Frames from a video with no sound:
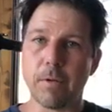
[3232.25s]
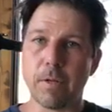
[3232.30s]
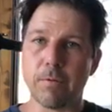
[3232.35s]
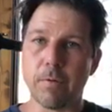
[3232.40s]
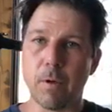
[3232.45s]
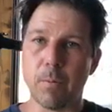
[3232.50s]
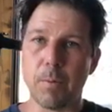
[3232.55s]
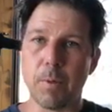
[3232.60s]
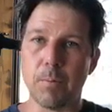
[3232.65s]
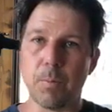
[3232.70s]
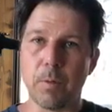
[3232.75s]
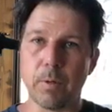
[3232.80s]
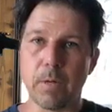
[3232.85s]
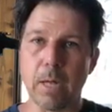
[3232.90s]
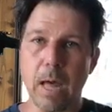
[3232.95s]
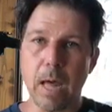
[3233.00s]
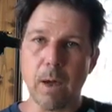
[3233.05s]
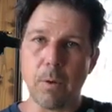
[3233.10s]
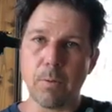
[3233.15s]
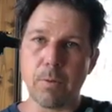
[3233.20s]
That's how people
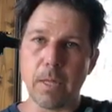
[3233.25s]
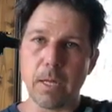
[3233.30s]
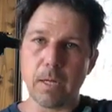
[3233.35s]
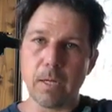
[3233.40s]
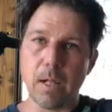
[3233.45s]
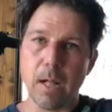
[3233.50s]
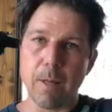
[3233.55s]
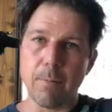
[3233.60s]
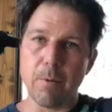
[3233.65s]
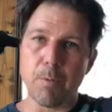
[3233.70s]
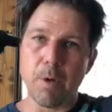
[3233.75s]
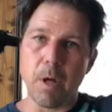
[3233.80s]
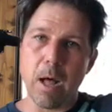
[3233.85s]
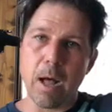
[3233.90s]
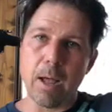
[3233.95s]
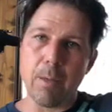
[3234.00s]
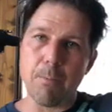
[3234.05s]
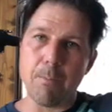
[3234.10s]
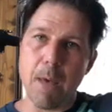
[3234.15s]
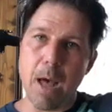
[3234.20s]
die when they climb a
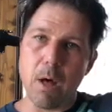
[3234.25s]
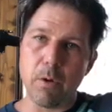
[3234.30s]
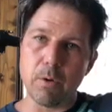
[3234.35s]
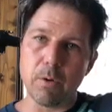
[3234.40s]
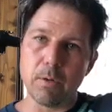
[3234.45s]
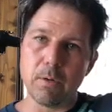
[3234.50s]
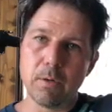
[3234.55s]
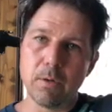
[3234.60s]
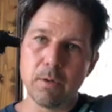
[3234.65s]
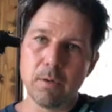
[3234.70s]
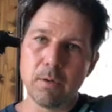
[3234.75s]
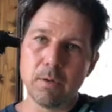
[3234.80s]
high mountain.